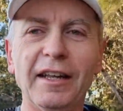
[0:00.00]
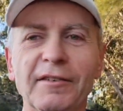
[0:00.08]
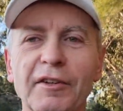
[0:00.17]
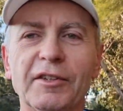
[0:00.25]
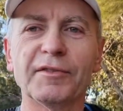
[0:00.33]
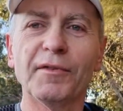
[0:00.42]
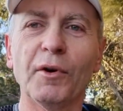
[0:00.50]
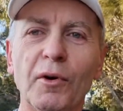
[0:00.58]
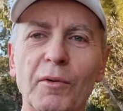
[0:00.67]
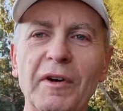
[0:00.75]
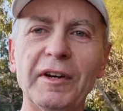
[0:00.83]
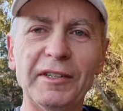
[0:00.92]
verse
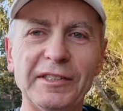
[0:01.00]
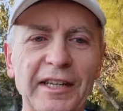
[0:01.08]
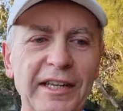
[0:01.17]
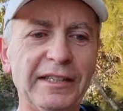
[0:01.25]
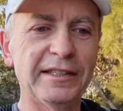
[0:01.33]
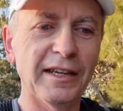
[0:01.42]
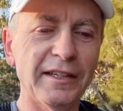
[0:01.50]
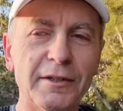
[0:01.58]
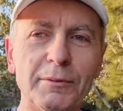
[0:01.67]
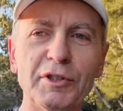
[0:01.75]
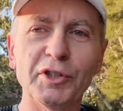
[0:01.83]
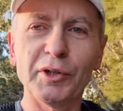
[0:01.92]
4 where it says uh,
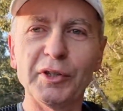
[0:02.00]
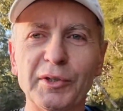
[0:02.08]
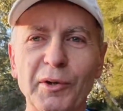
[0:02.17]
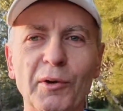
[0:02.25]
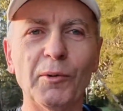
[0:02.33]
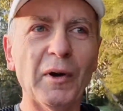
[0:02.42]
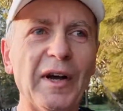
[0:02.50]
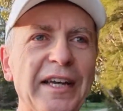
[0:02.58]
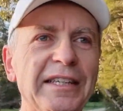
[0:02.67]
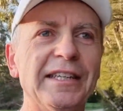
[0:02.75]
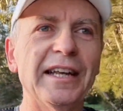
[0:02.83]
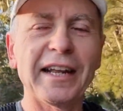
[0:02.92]
to rejoice
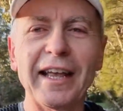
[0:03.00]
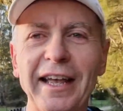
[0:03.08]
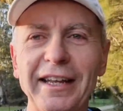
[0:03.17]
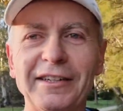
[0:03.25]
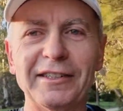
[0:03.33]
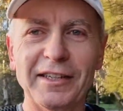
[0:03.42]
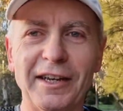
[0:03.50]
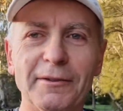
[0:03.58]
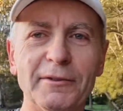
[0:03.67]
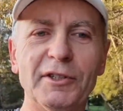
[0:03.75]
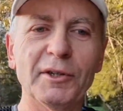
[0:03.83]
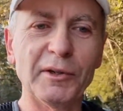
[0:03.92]
always and again I say
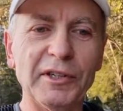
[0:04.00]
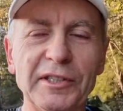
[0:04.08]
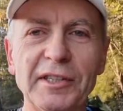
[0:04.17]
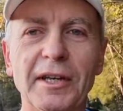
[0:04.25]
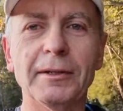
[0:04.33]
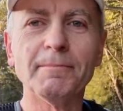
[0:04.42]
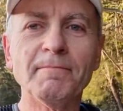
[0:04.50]
rejoice.